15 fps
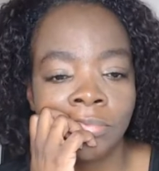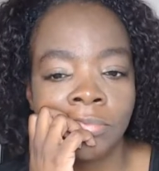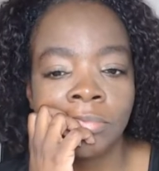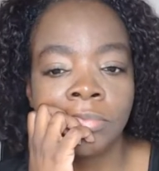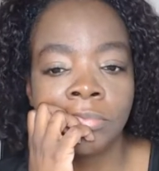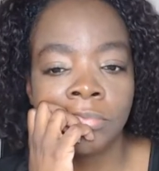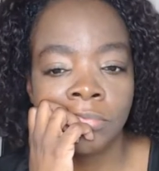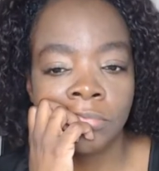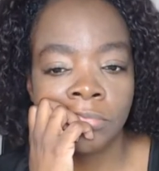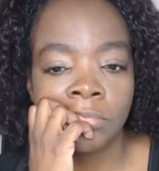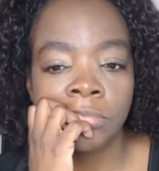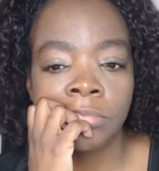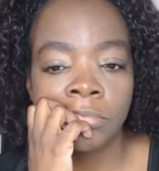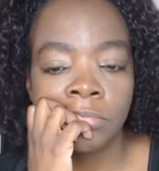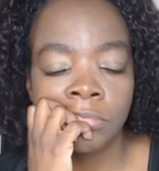
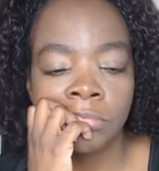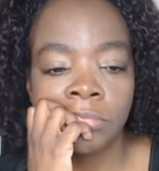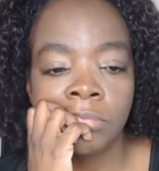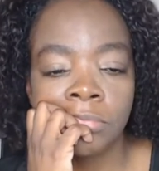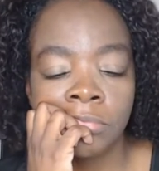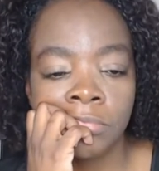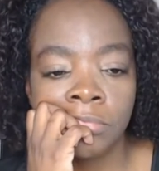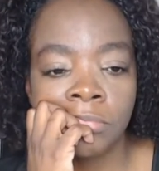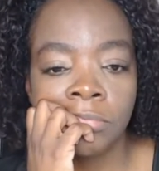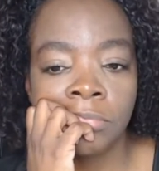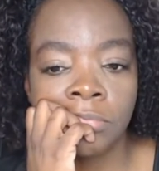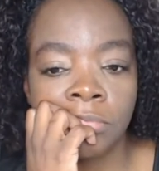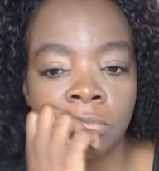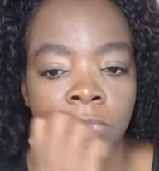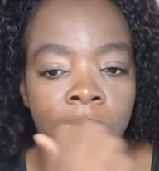
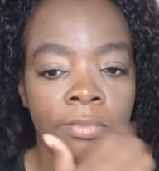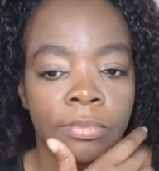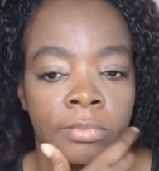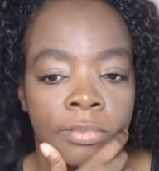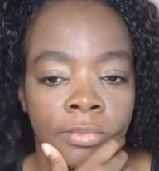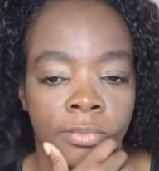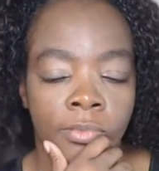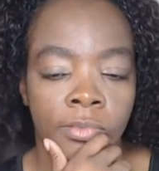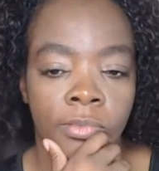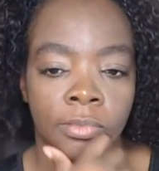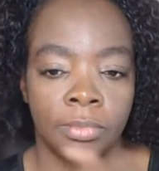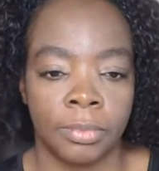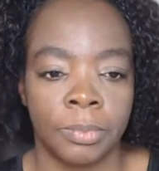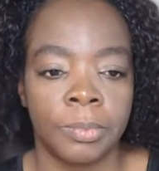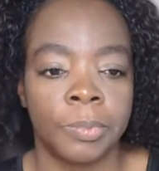
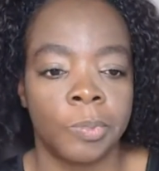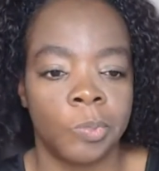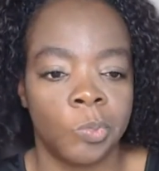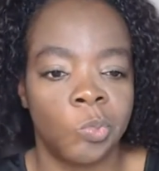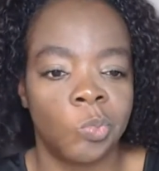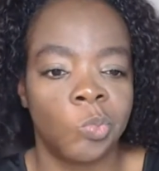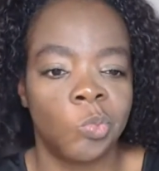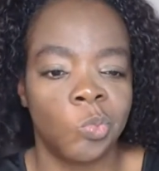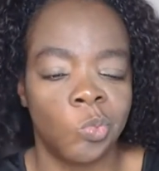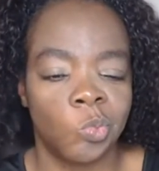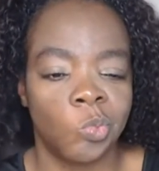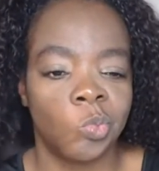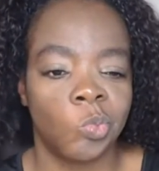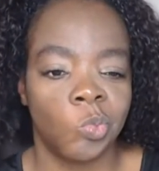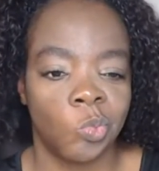
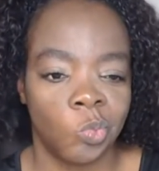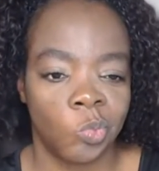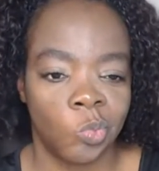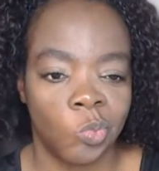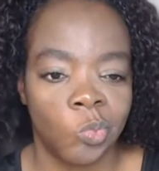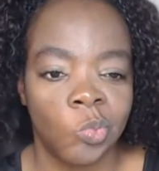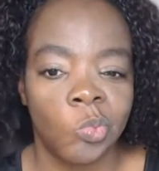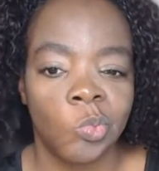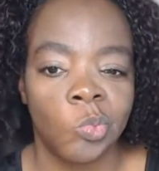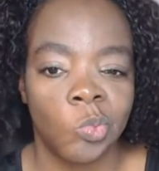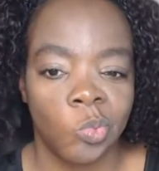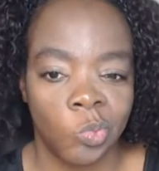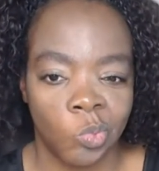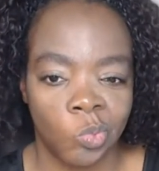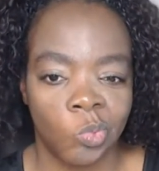
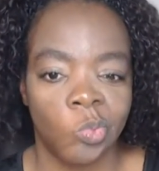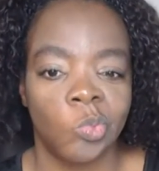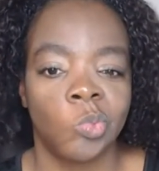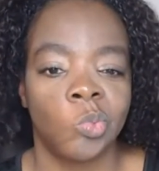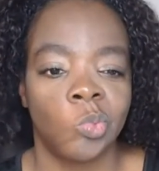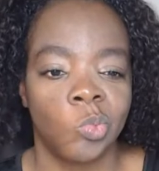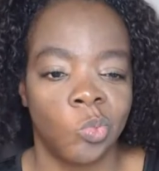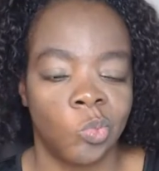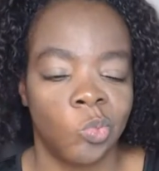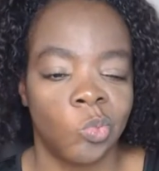This person isn't speaking.